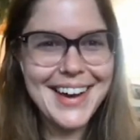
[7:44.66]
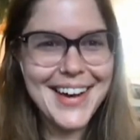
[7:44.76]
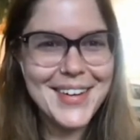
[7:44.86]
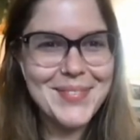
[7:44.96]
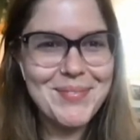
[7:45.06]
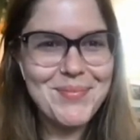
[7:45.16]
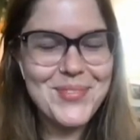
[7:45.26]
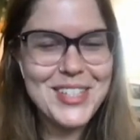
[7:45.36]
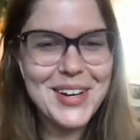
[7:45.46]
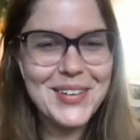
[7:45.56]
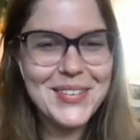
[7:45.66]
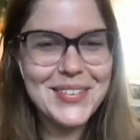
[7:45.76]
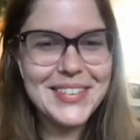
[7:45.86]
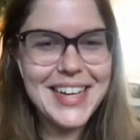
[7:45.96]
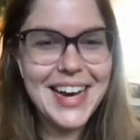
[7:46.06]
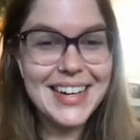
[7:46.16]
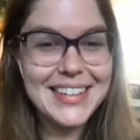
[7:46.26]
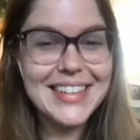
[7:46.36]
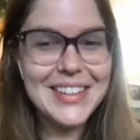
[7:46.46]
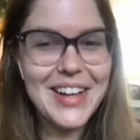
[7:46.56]
Um, so yeah,
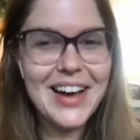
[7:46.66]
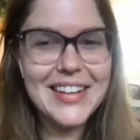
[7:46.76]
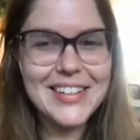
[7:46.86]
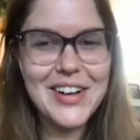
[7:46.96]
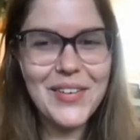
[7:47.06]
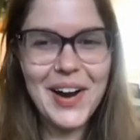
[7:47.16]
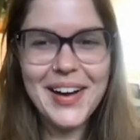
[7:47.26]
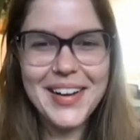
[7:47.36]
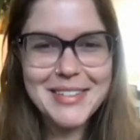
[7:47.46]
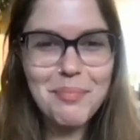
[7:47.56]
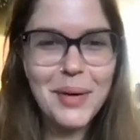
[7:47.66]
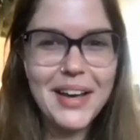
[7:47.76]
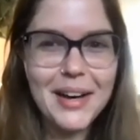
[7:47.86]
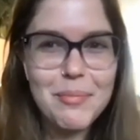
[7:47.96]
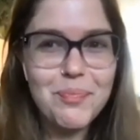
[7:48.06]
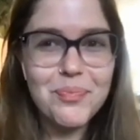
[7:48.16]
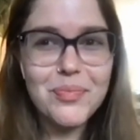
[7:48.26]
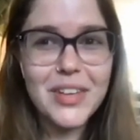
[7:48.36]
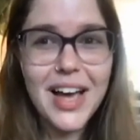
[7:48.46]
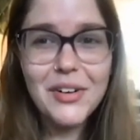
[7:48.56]
a lot going on but um
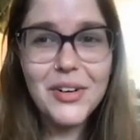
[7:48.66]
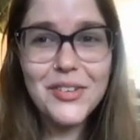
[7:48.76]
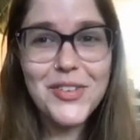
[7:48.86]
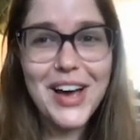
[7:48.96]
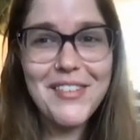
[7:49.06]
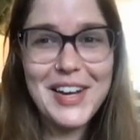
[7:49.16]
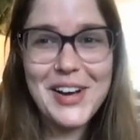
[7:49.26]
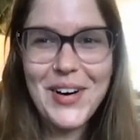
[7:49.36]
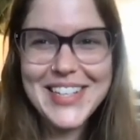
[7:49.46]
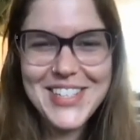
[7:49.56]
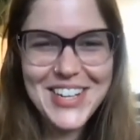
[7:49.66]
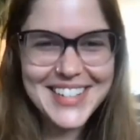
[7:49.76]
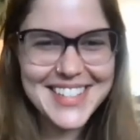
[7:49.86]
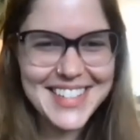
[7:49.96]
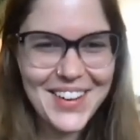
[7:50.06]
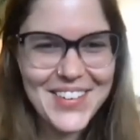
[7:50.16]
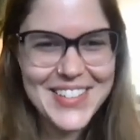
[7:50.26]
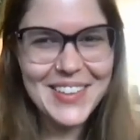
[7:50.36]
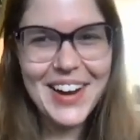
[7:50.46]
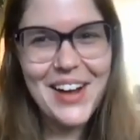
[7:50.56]
i don't know if you have any questions that was
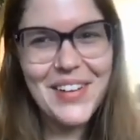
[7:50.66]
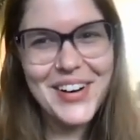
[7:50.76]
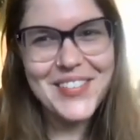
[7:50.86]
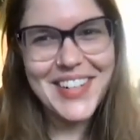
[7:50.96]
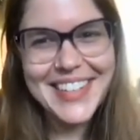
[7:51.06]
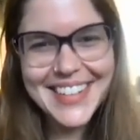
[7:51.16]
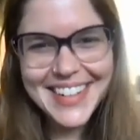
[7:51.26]
a lot i went over